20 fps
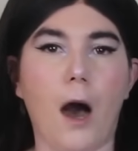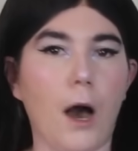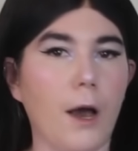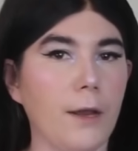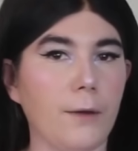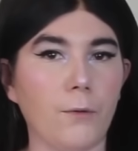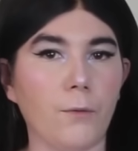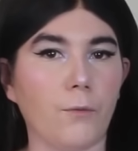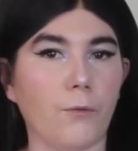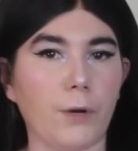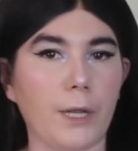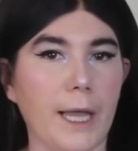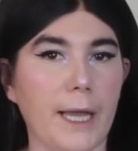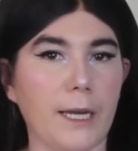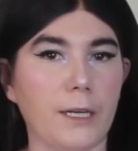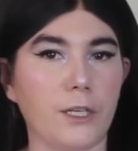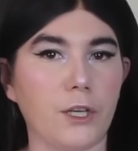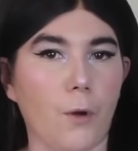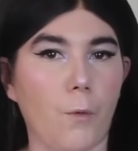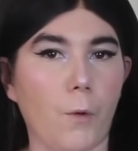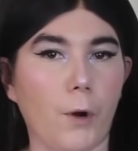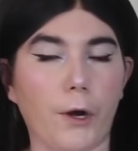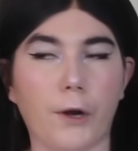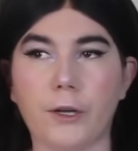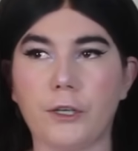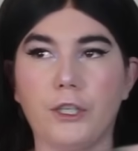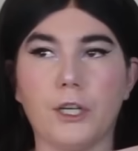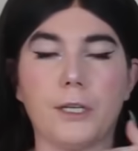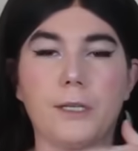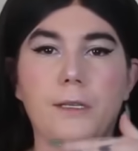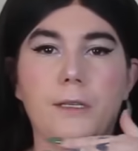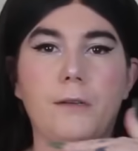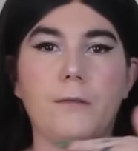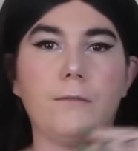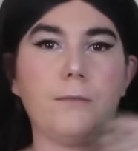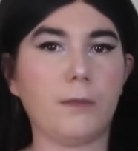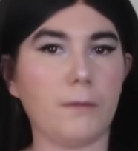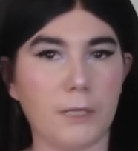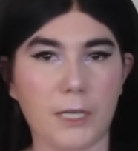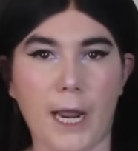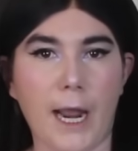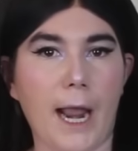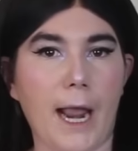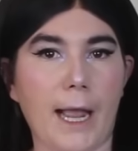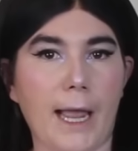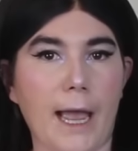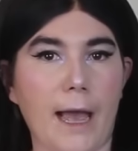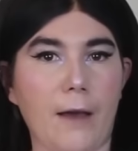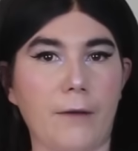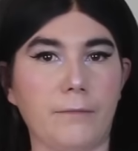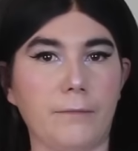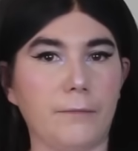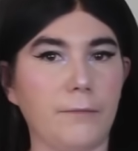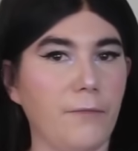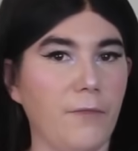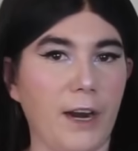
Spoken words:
unrelated to work, just to hang out.